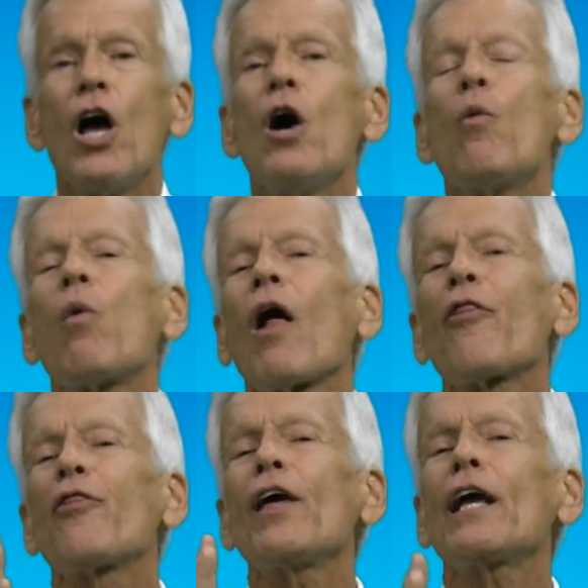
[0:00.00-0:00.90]
Well,
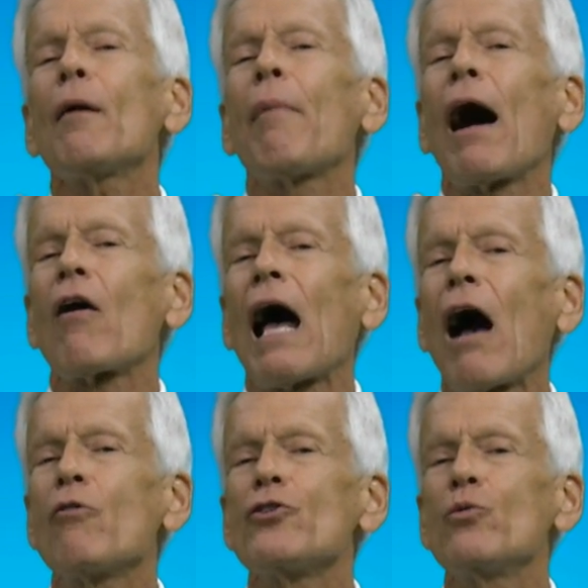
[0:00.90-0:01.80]
think about
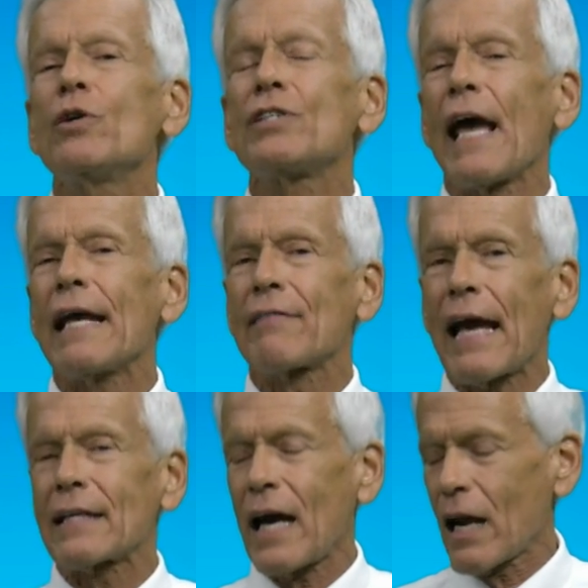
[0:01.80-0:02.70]
how you would take
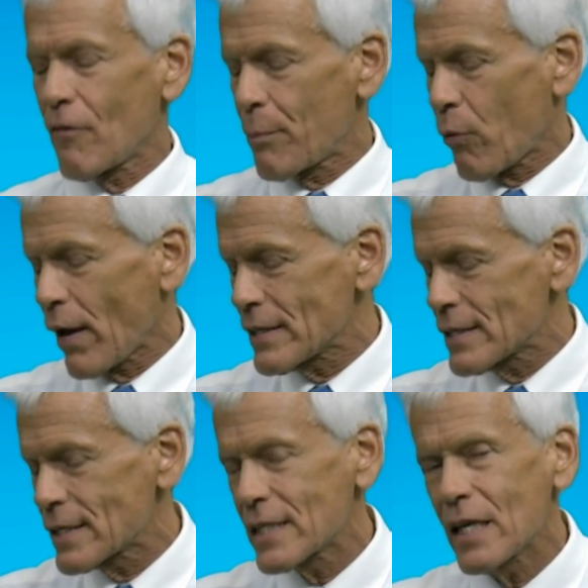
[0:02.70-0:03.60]
that kind of a price
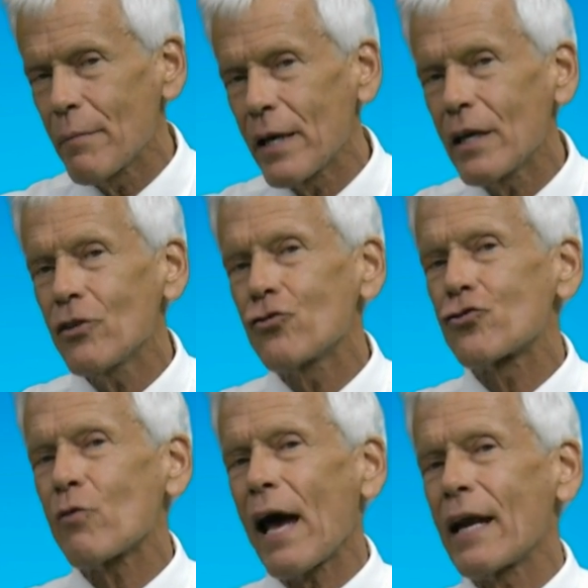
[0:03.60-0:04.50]
skimming
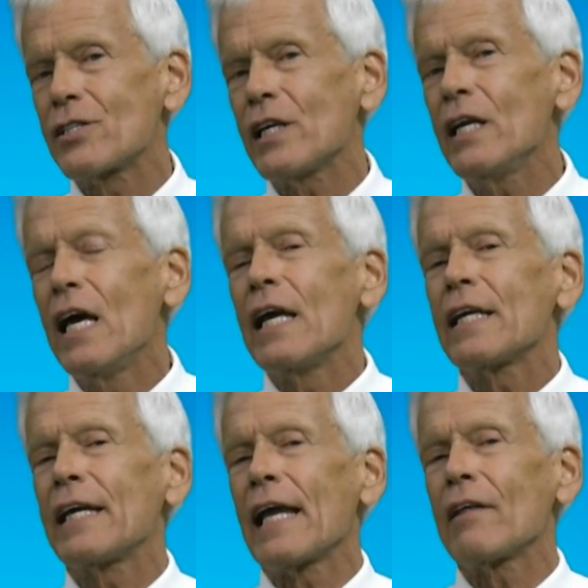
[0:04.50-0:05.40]
strategy,
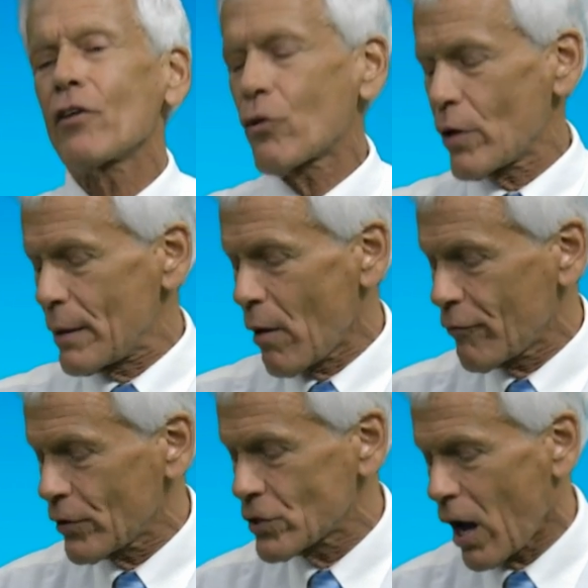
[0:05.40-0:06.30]
getting the cream off
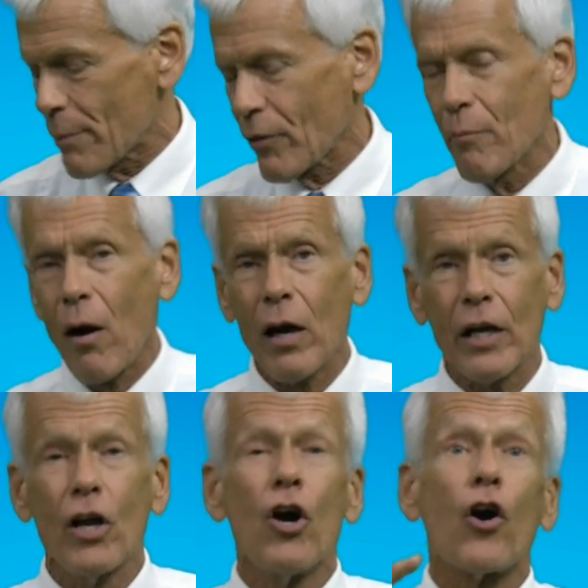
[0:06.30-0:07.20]
the top of the market
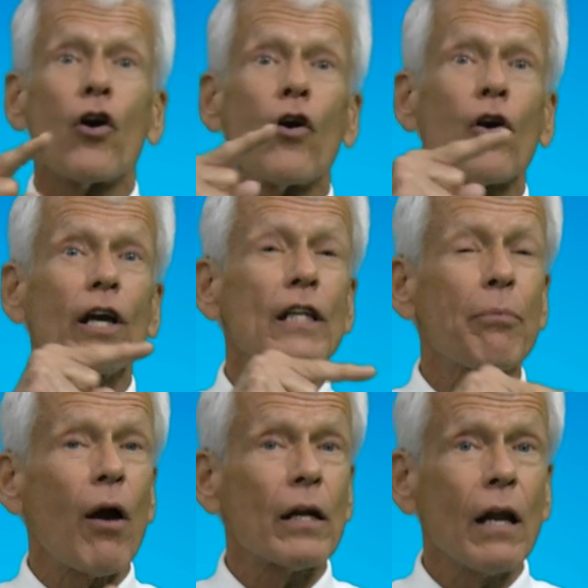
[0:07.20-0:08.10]
early in the
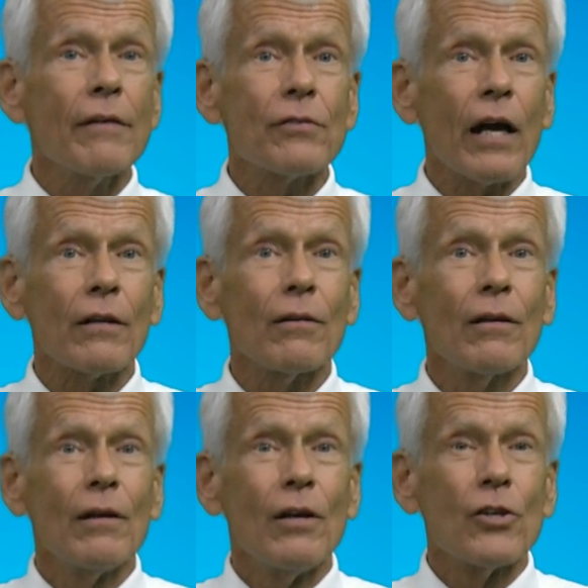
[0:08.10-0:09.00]
product life cycle.
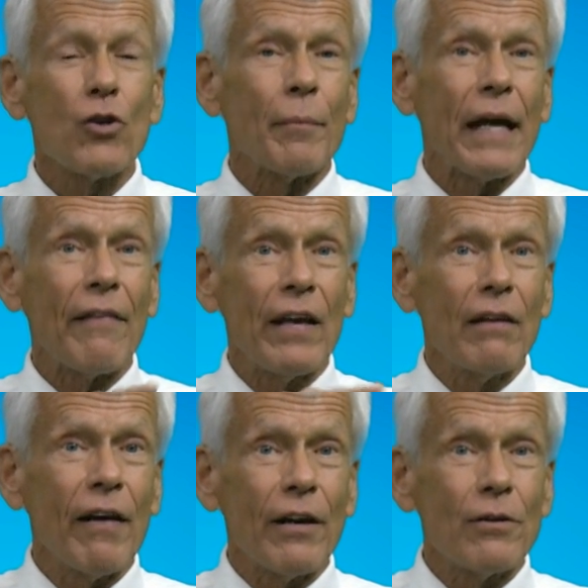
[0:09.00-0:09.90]
So I'm getting the
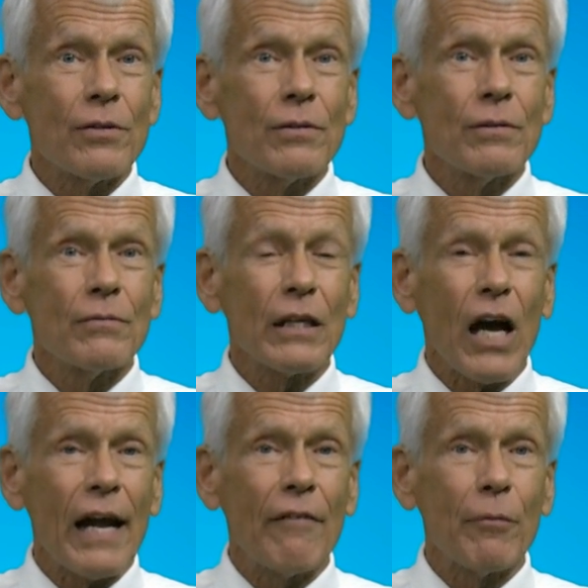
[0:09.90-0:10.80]
innovators that got
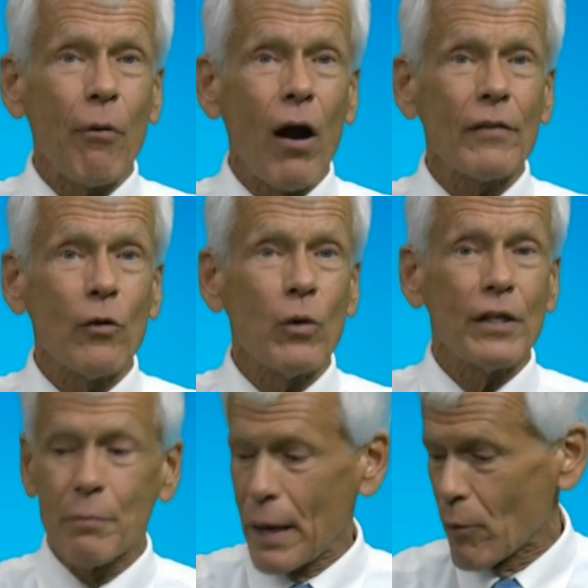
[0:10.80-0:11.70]
to have the product that are willing
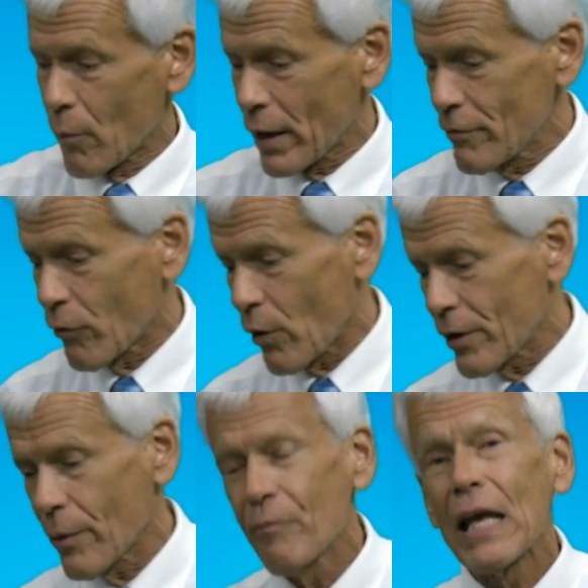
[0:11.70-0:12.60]
to pay more money for it
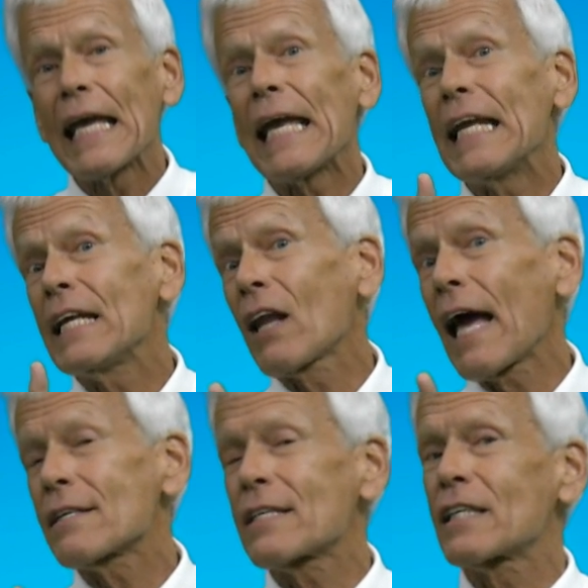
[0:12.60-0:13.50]
here.
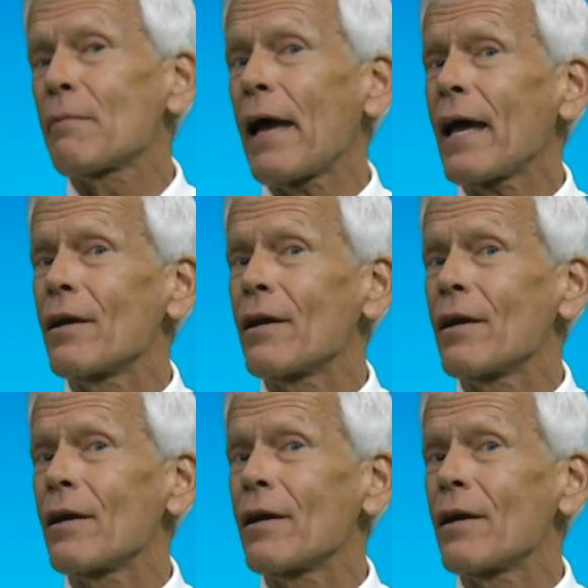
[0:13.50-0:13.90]
Inelastic demand.